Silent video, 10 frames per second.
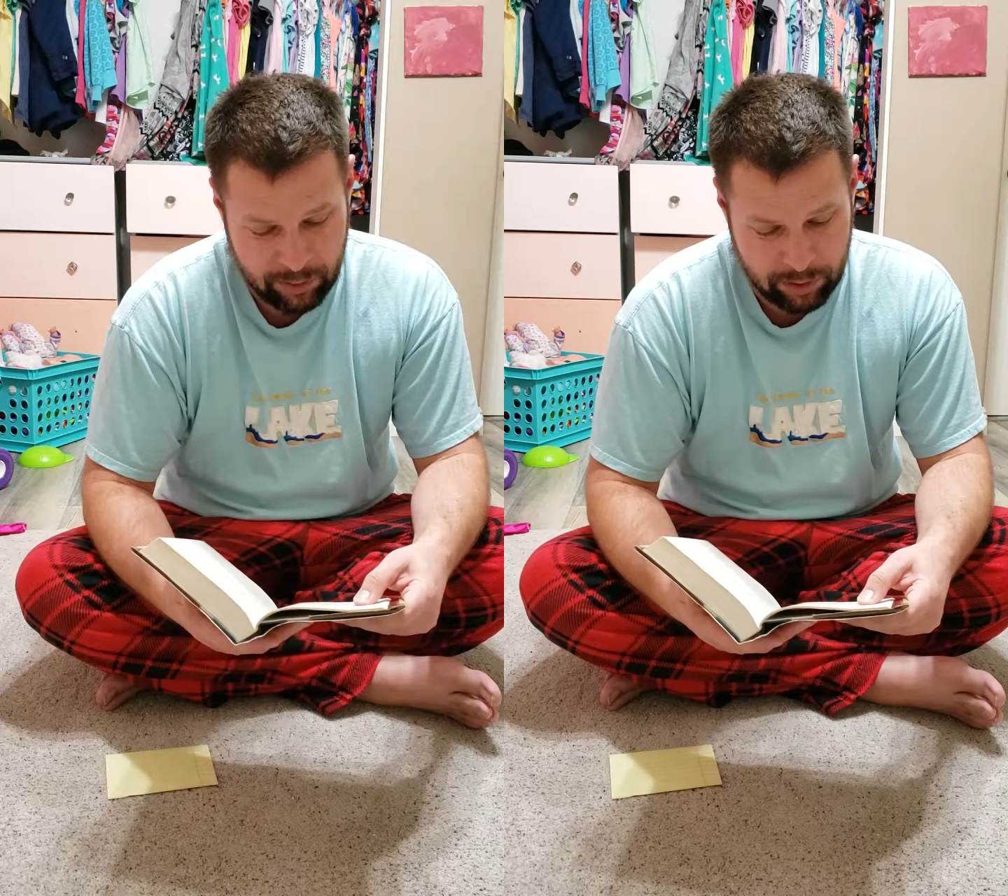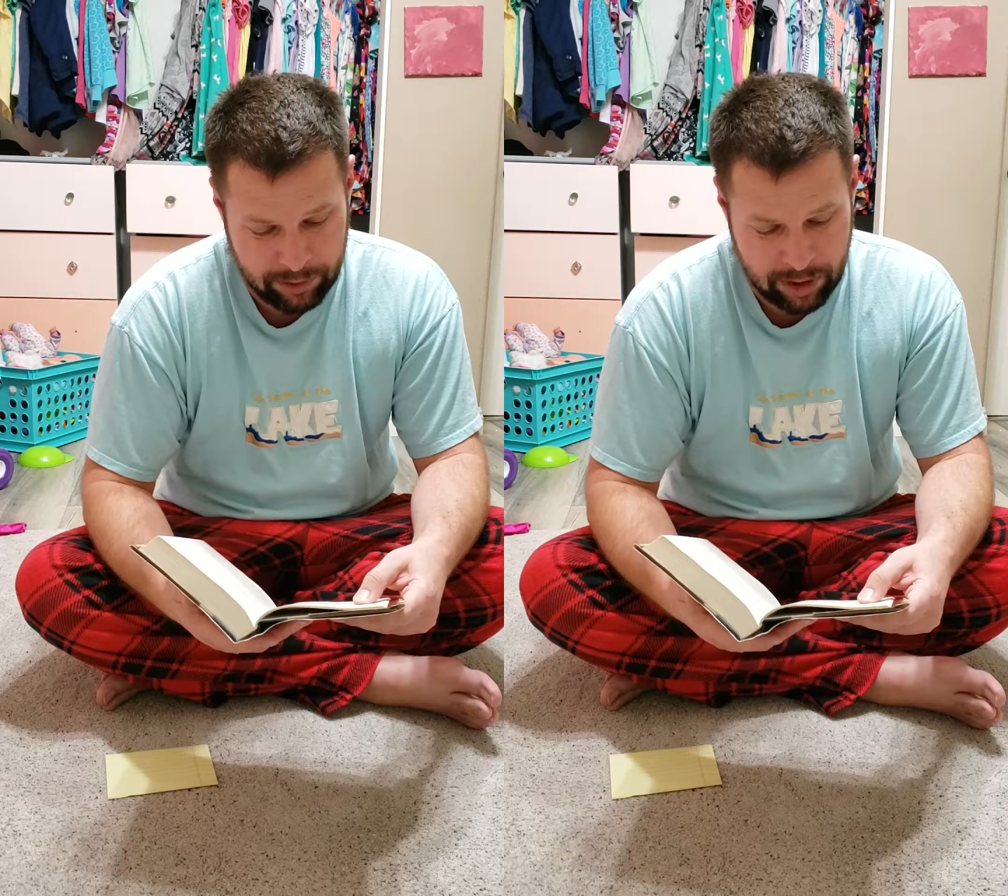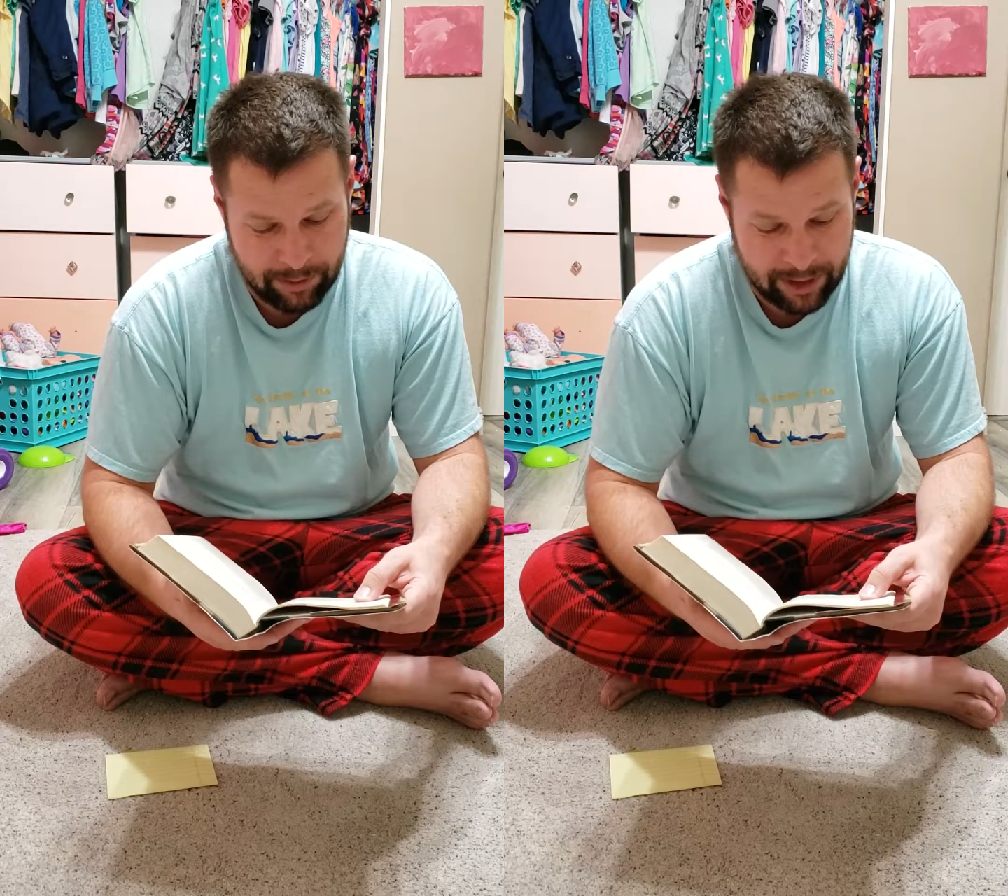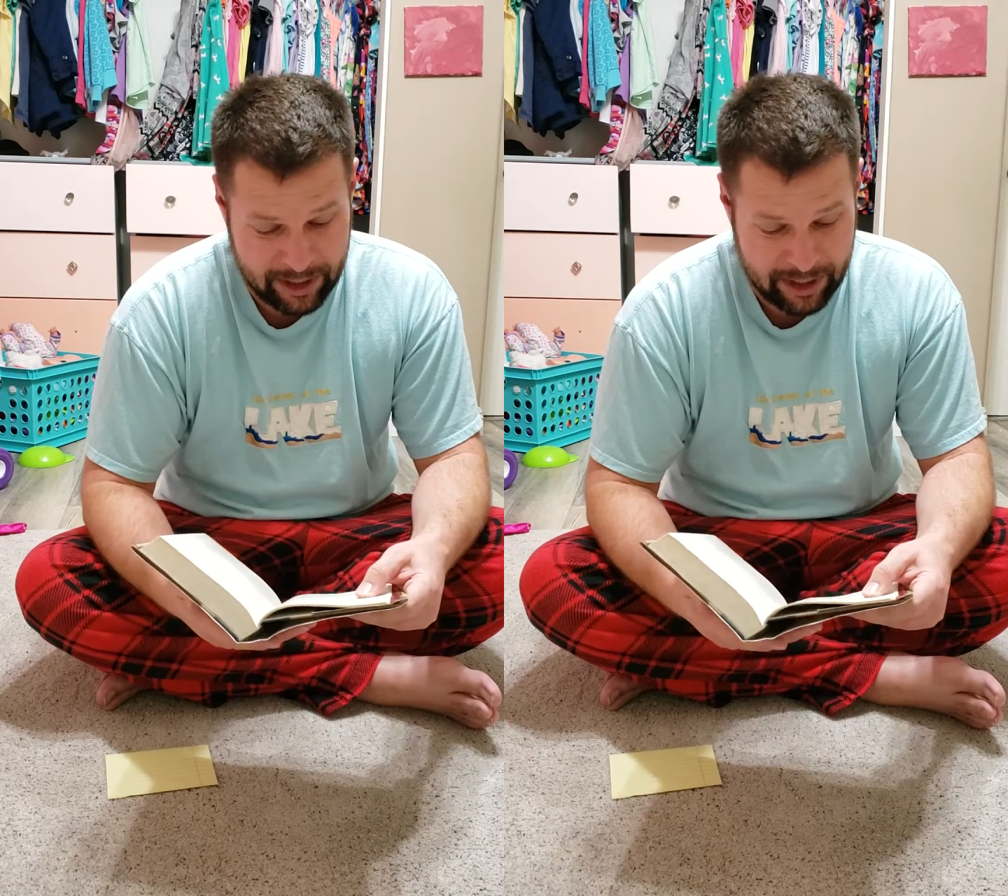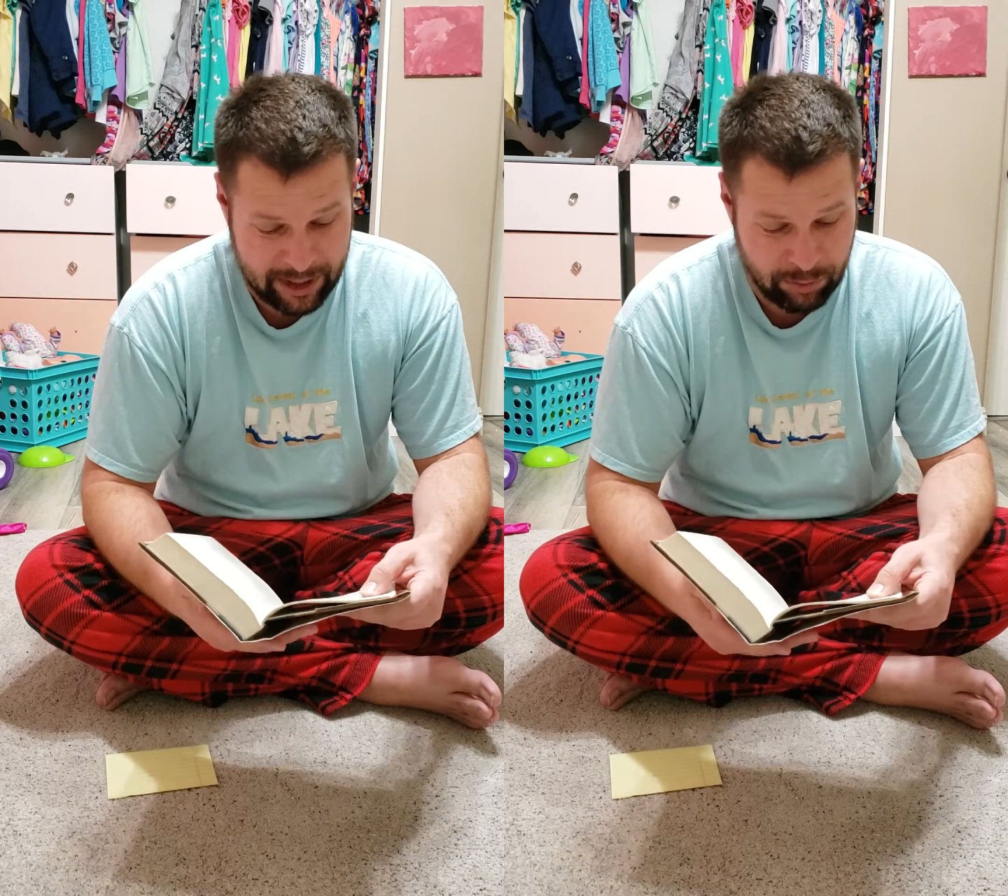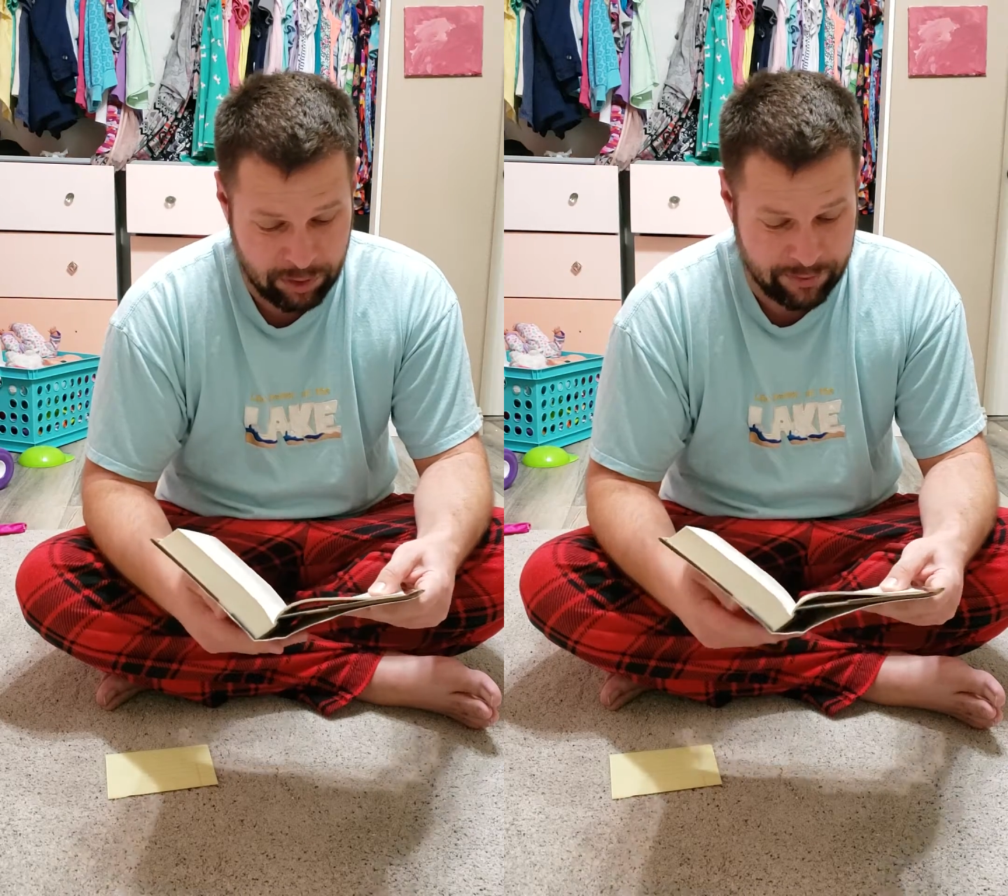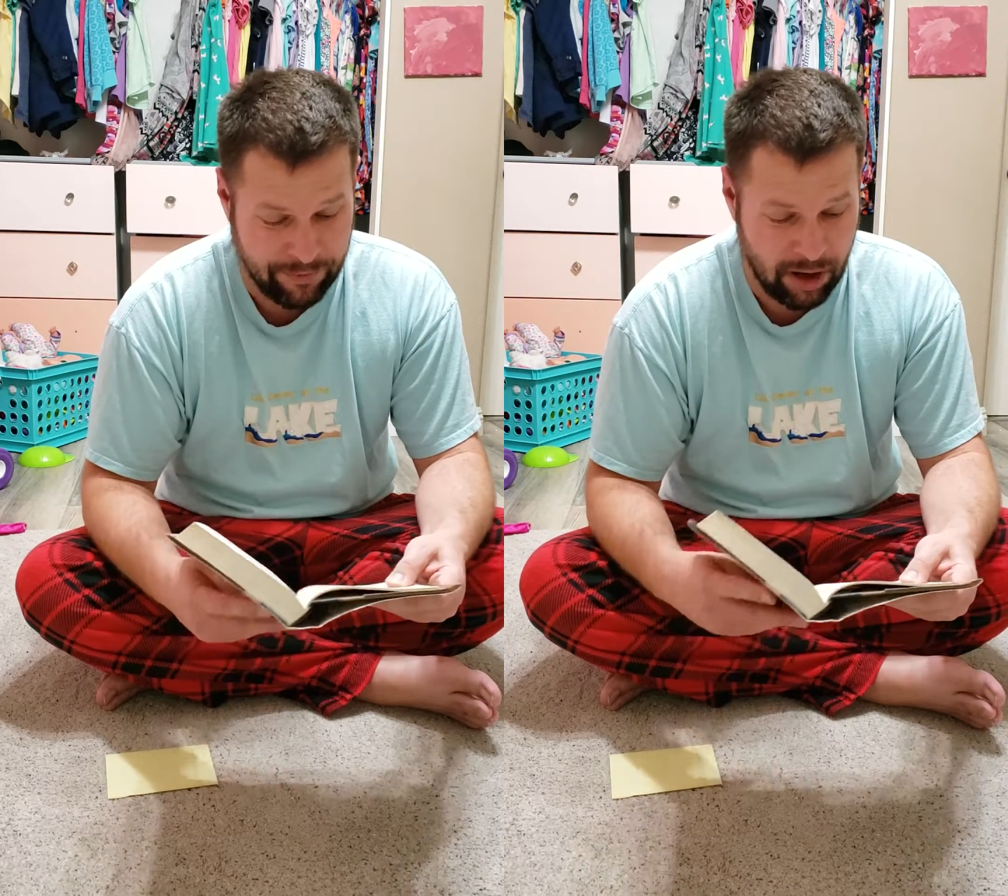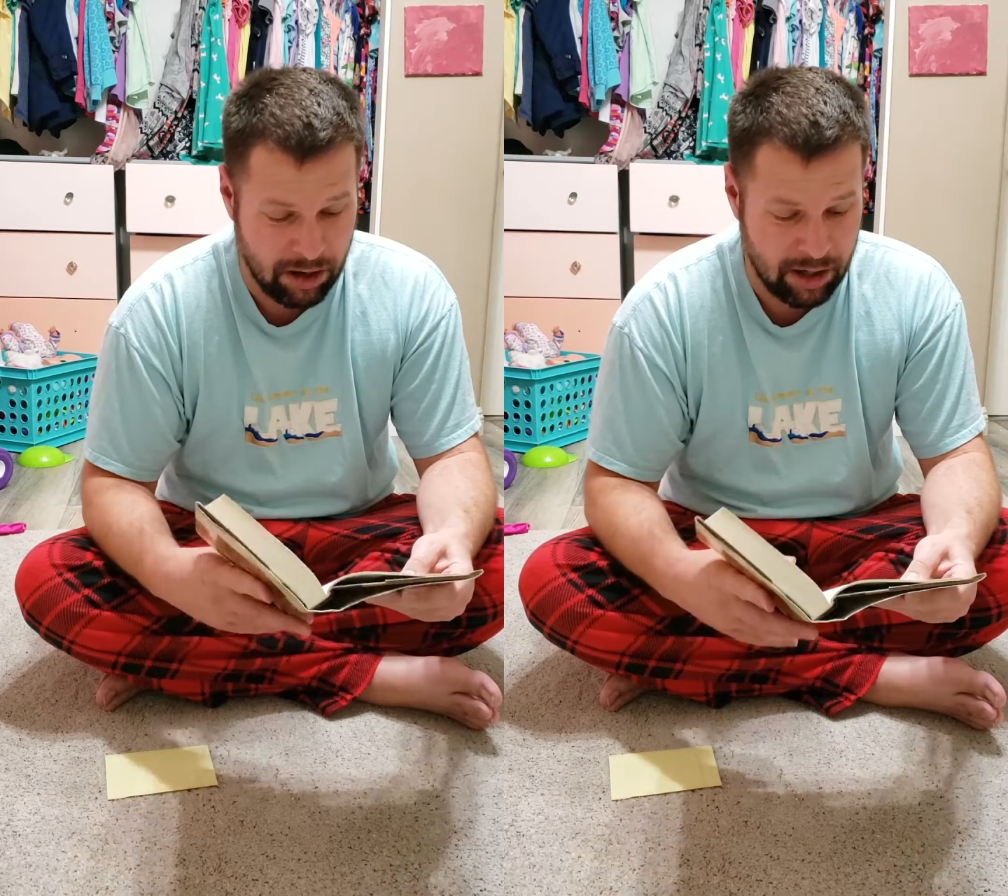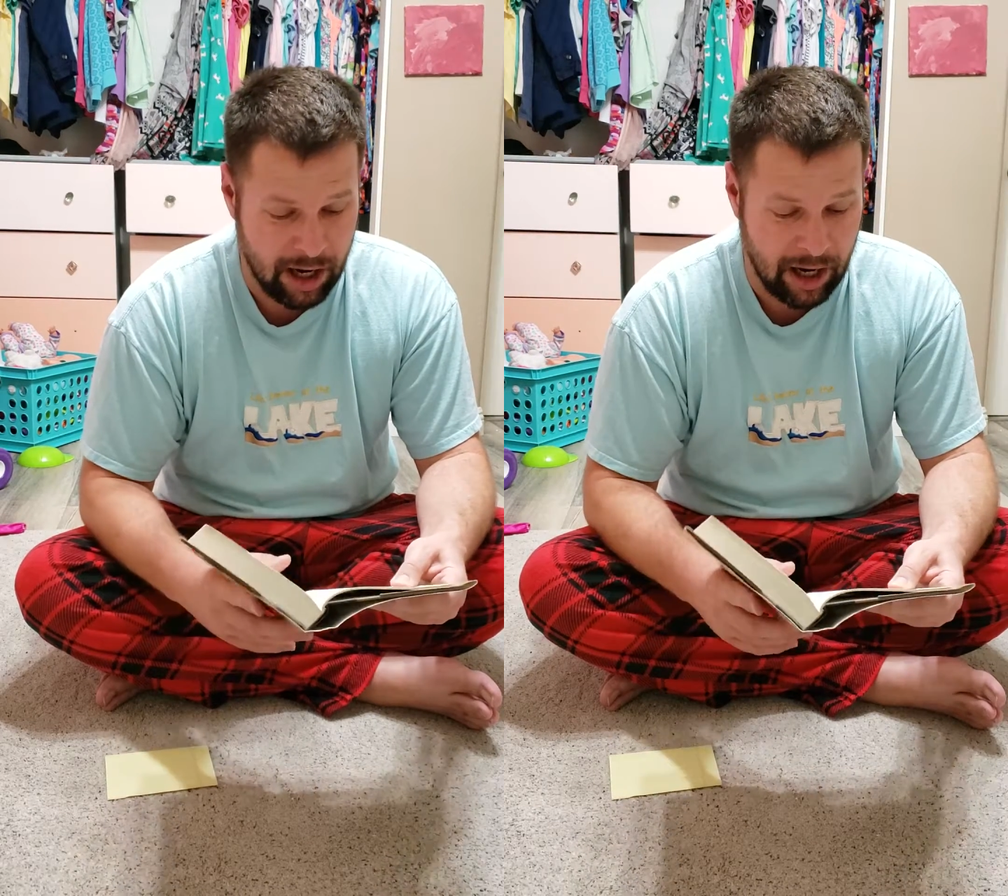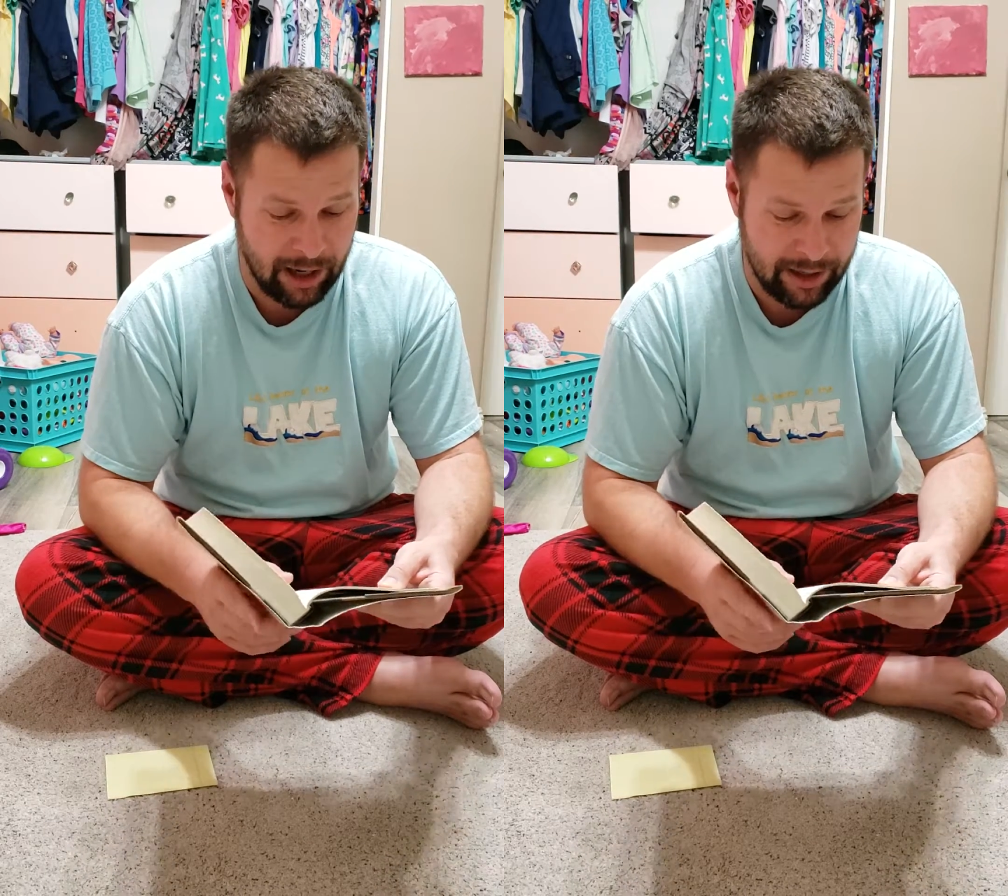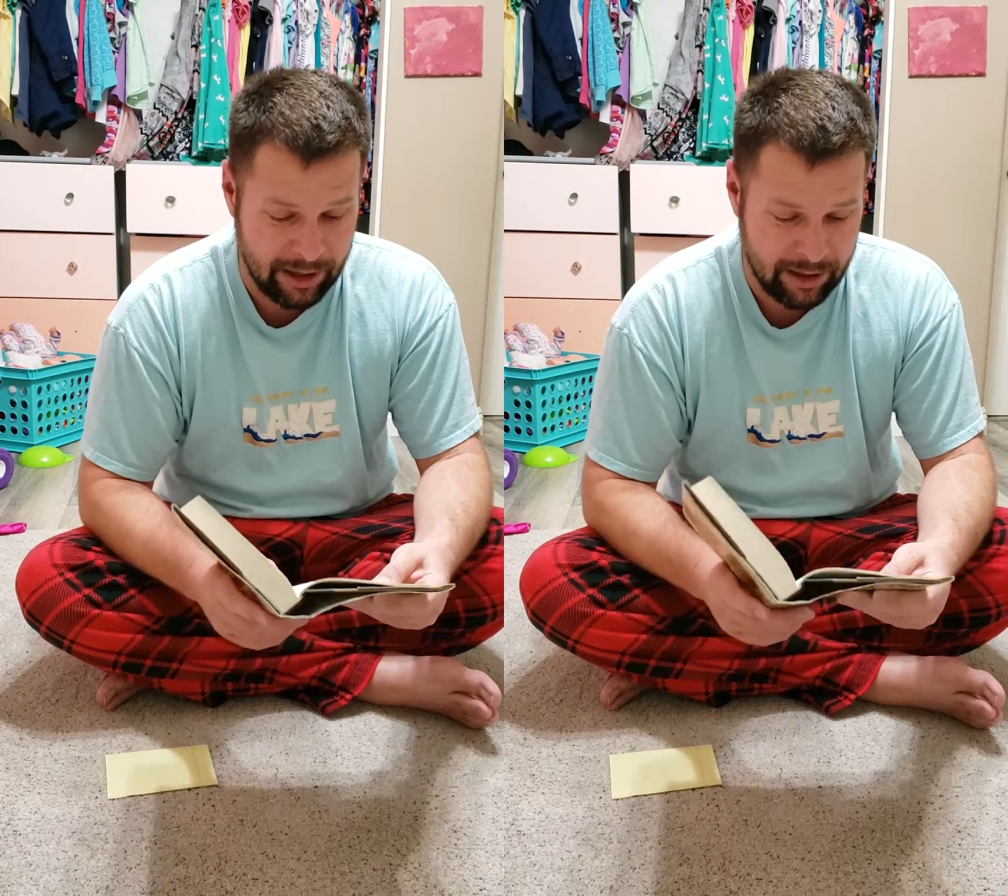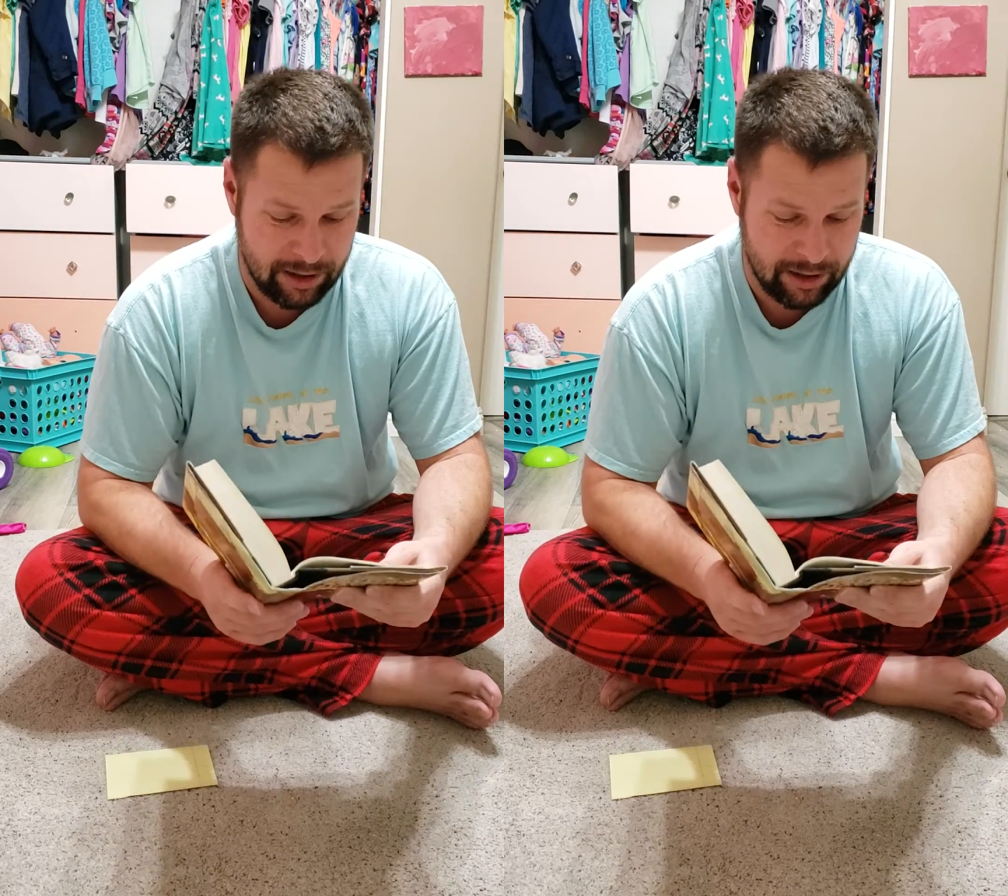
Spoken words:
rumor about a kid with a fog eye.